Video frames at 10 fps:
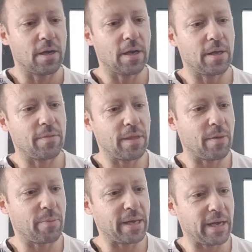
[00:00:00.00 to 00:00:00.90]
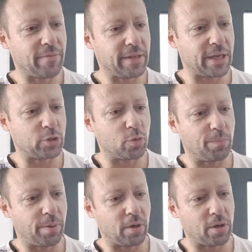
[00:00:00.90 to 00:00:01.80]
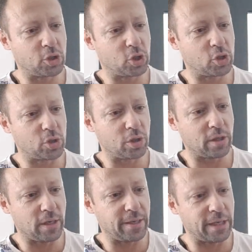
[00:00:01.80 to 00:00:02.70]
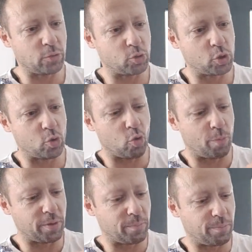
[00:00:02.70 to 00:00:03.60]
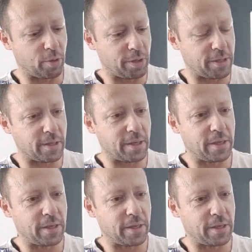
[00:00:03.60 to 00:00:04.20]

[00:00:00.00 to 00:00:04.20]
And then we have the actual parts and the actual scorpion body